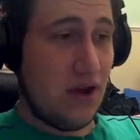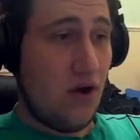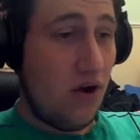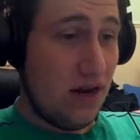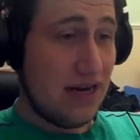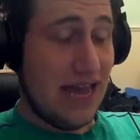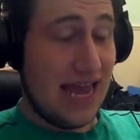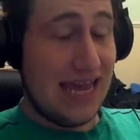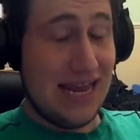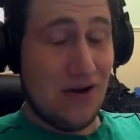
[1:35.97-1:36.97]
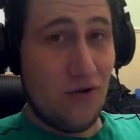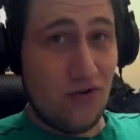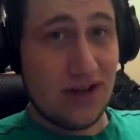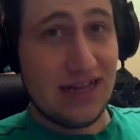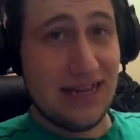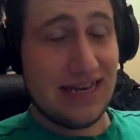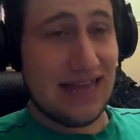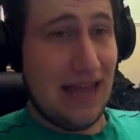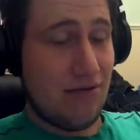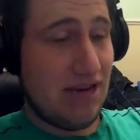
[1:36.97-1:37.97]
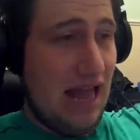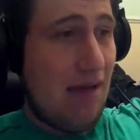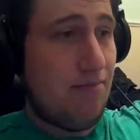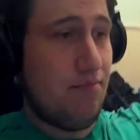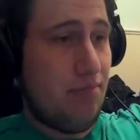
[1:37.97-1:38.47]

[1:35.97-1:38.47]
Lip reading: holiday in August that I was up